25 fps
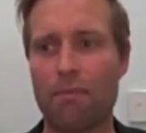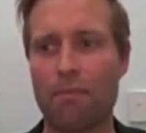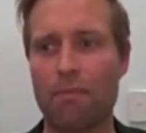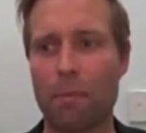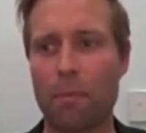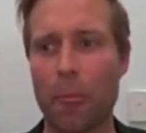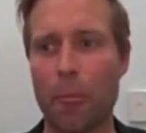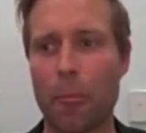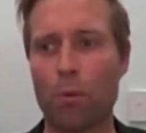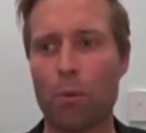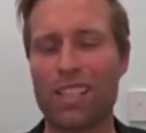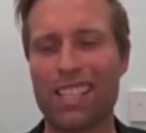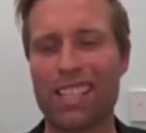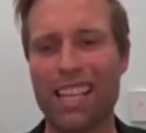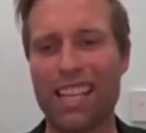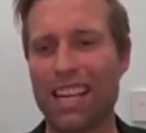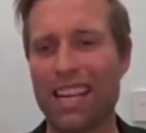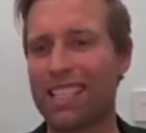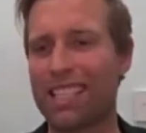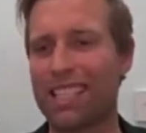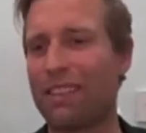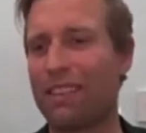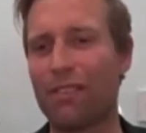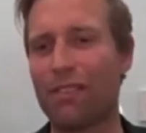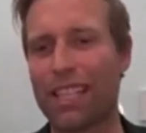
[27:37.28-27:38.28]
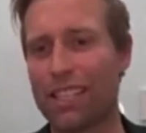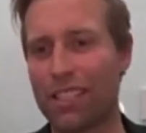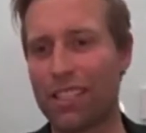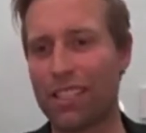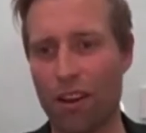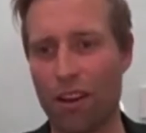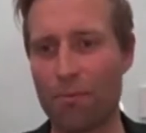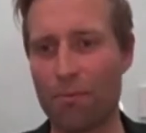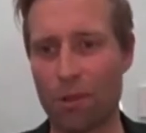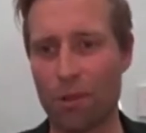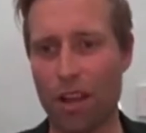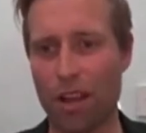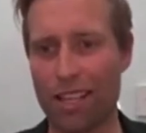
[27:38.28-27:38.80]
what's the activity
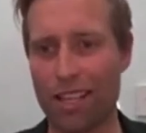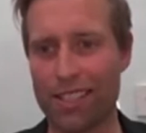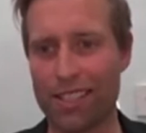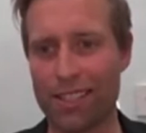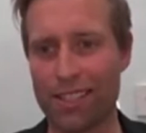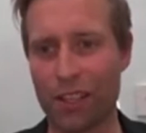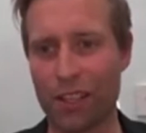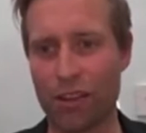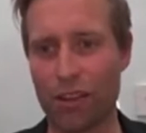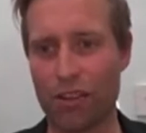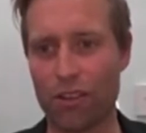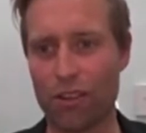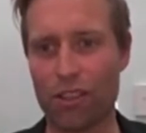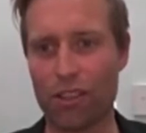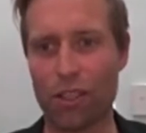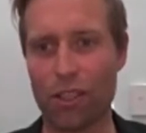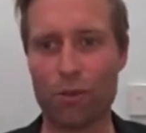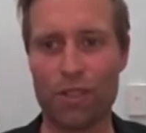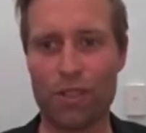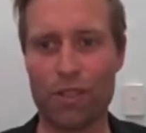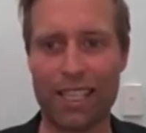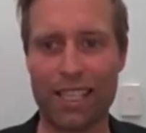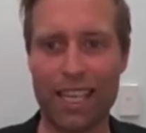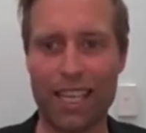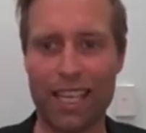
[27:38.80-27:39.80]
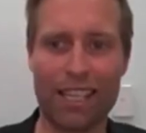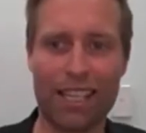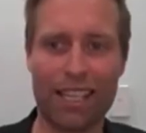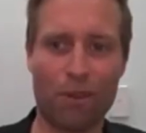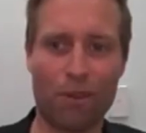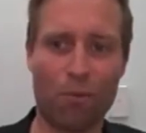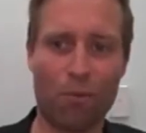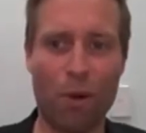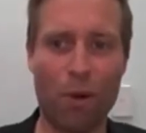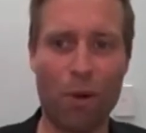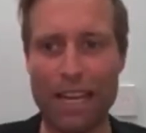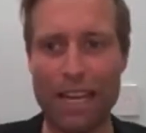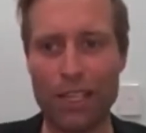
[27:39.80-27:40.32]
timeline. So you'll see
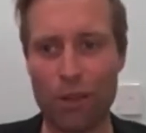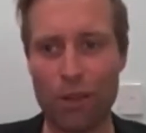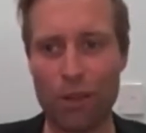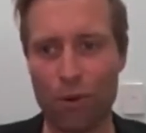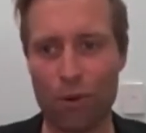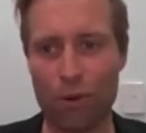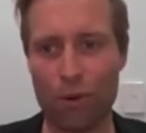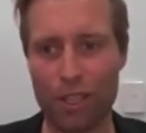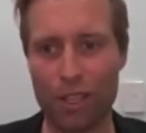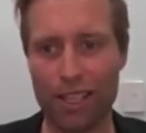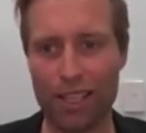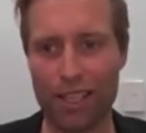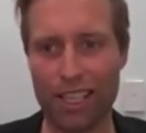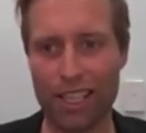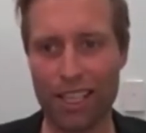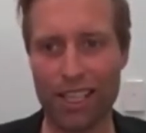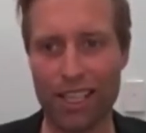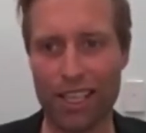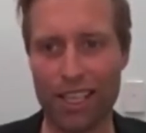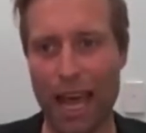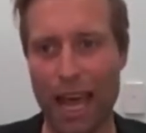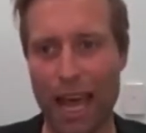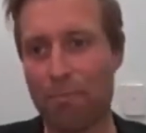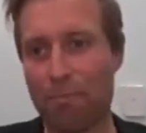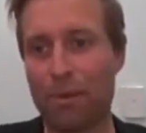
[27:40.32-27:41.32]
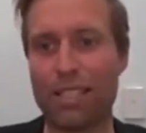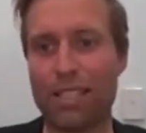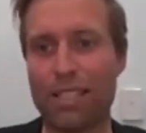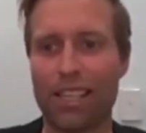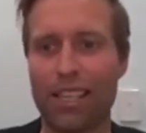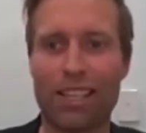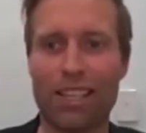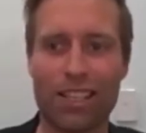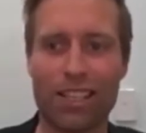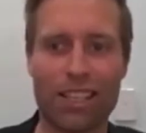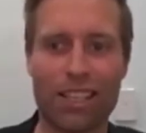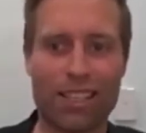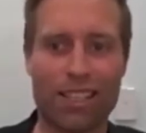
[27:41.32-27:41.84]
that when you ordered that
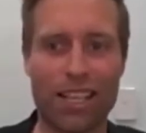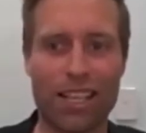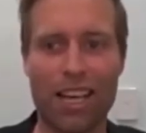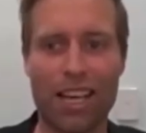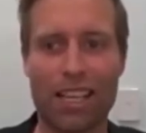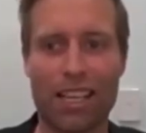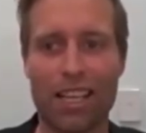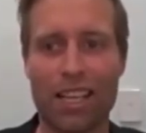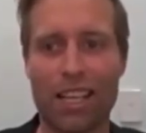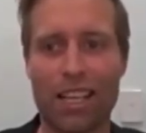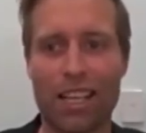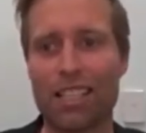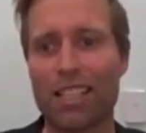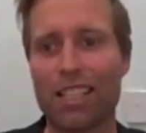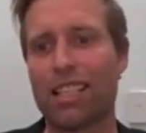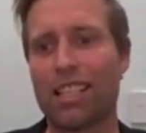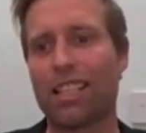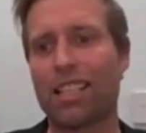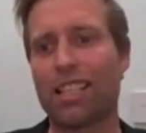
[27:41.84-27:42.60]
particular data,